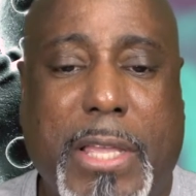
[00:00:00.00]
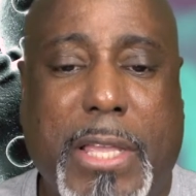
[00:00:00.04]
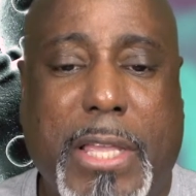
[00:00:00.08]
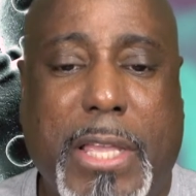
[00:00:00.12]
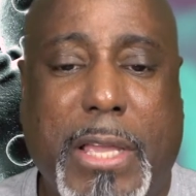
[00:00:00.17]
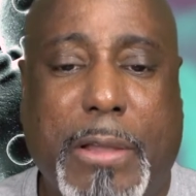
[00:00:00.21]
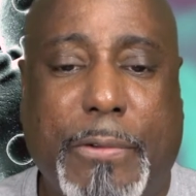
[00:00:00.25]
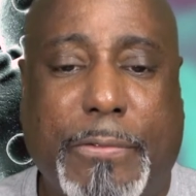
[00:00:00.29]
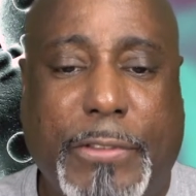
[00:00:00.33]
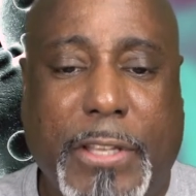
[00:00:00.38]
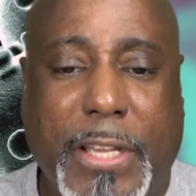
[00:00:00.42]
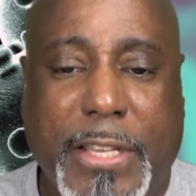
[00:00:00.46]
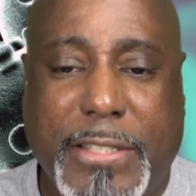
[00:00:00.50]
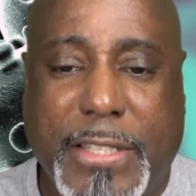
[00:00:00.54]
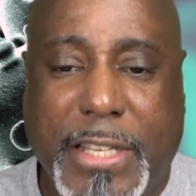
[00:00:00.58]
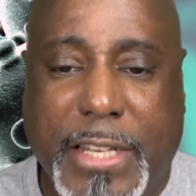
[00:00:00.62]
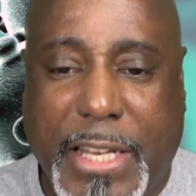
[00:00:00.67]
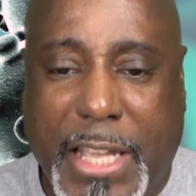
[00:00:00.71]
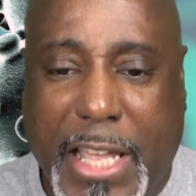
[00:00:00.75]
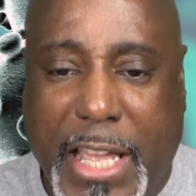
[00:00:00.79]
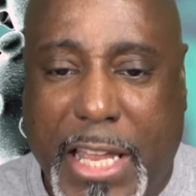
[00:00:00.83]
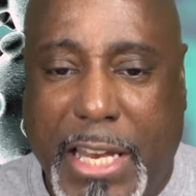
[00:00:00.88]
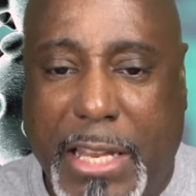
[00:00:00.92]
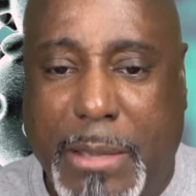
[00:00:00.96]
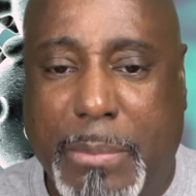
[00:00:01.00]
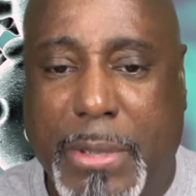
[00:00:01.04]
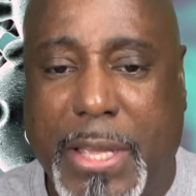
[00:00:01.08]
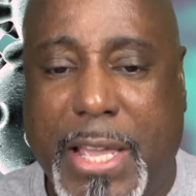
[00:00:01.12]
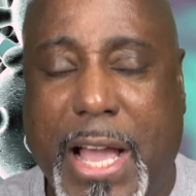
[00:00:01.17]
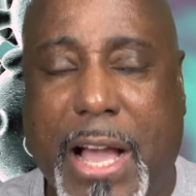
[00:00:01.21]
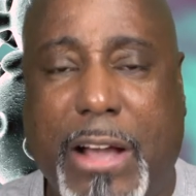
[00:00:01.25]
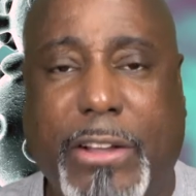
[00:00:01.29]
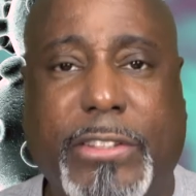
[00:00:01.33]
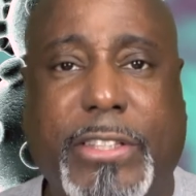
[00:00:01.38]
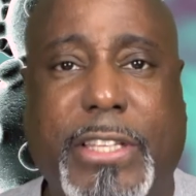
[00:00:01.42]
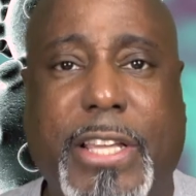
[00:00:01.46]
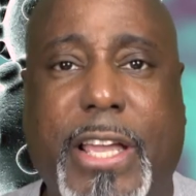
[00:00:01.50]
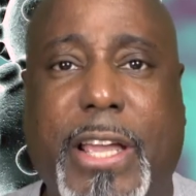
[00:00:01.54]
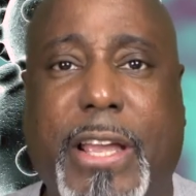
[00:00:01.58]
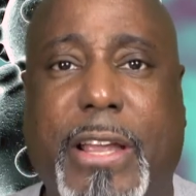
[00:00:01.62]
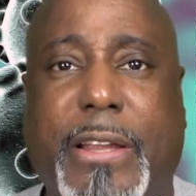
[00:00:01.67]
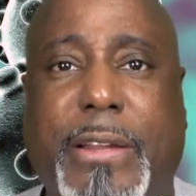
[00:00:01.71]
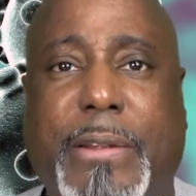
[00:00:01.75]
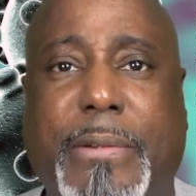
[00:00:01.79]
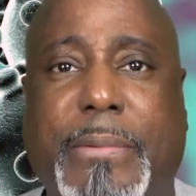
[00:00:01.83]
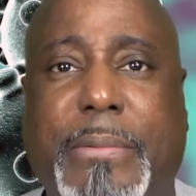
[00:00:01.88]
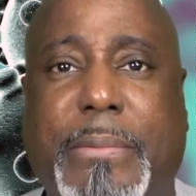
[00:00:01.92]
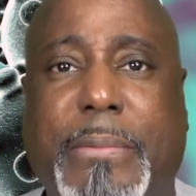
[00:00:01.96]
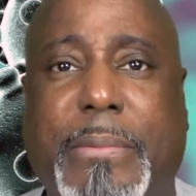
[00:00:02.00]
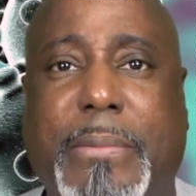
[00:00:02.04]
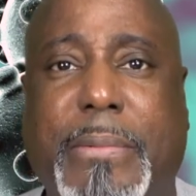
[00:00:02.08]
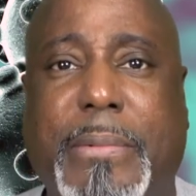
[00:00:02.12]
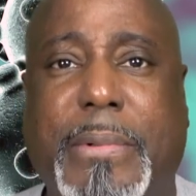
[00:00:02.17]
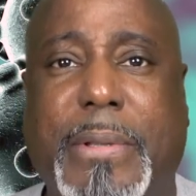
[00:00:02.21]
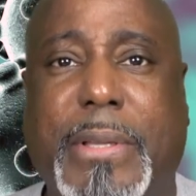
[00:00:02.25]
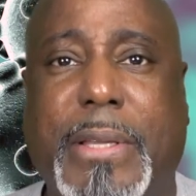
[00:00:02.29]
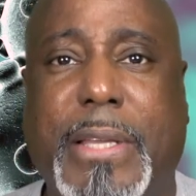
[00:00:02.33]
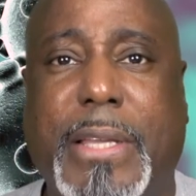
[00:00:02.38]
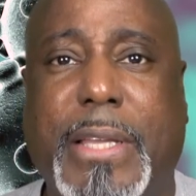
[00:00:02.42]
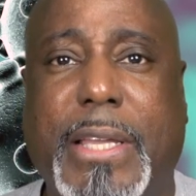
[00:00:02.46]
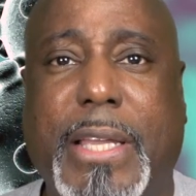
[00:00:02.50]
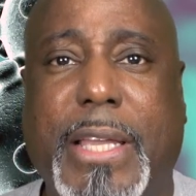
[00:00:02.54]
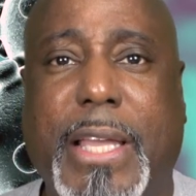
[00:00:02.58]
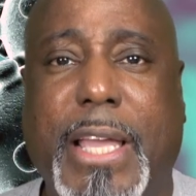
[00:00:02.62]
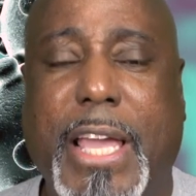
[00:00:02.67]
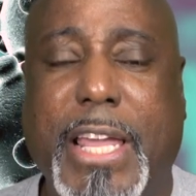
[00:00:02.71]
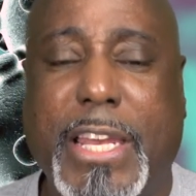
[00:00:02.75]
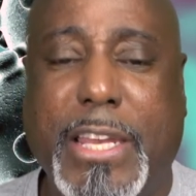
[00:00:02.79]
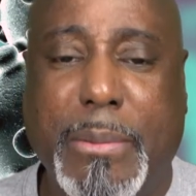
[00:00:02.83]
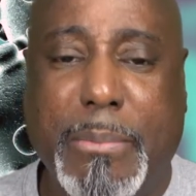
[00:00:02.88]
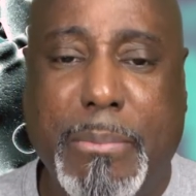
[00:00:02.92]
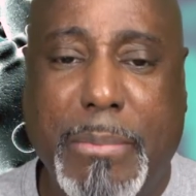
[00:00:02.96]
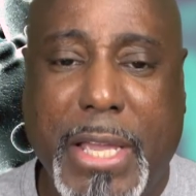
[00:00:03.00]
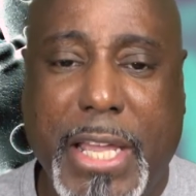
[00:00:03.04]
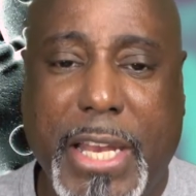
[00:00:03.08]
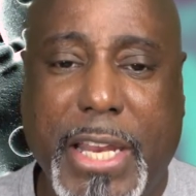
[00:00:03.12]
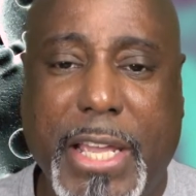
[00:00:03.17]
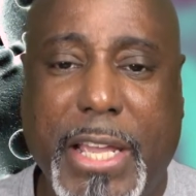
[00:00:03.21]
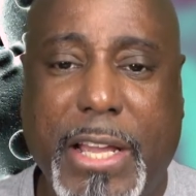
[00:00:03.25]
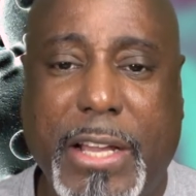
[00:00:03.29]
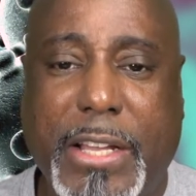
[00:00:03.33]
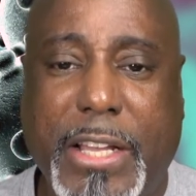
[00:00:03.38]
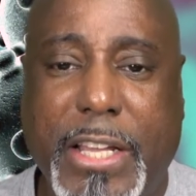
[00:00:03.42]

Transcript: If there's an enemy out there and the media